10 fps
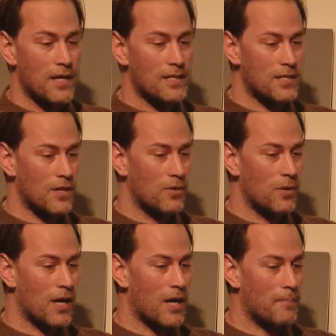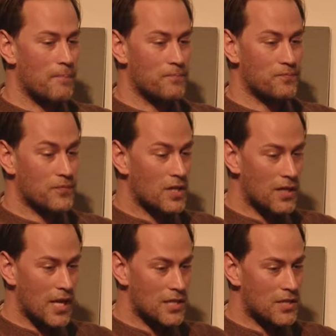So um,
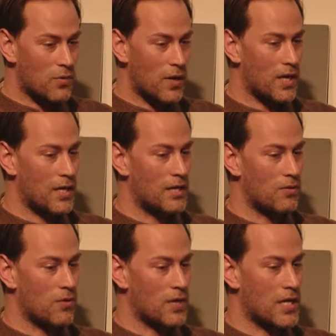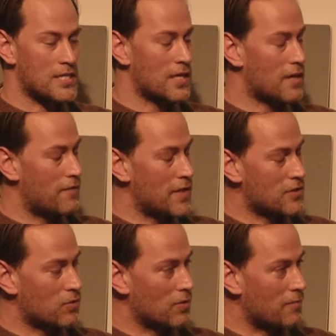had to quickly organise it,
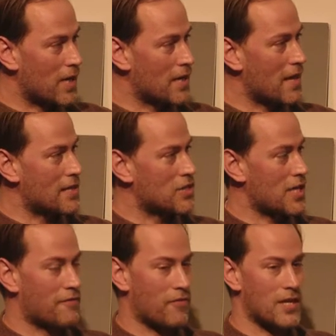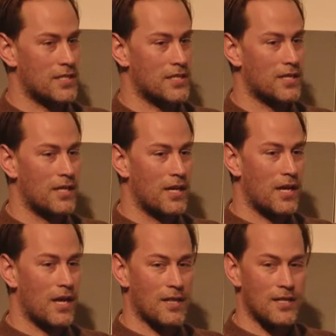convince all of my then chef friends
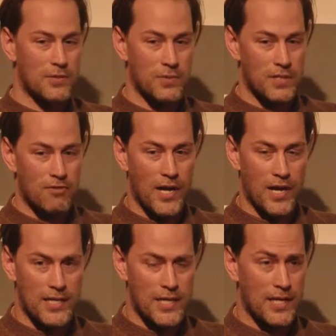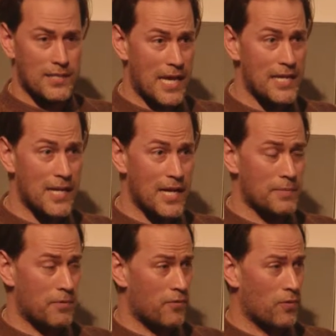uh, this was a great idea. Ten days
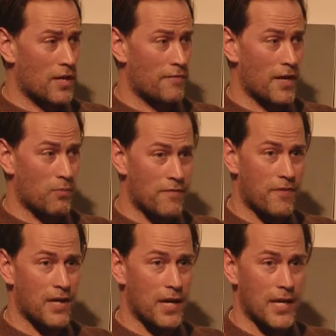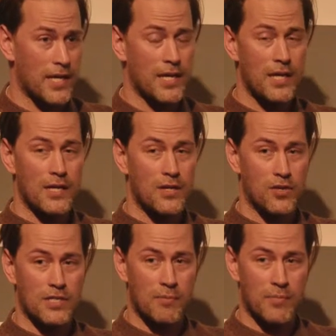before the event, we finally
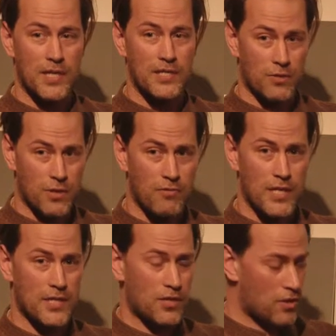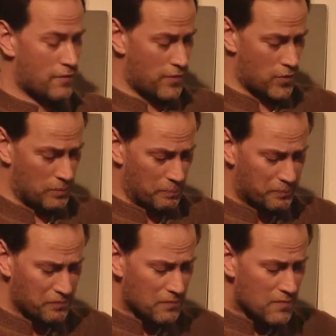got somebody to agree to cook food
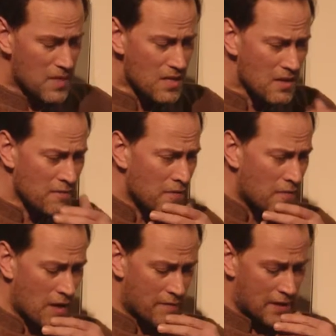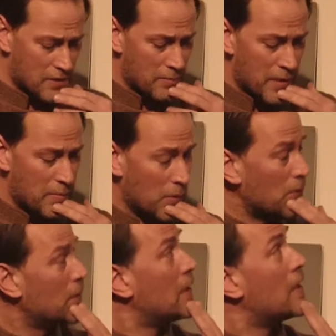for 5,000 people.
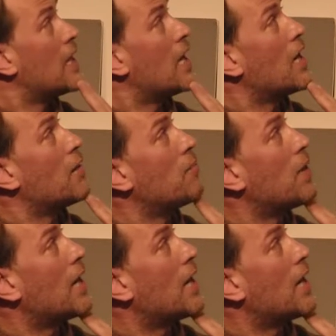Um,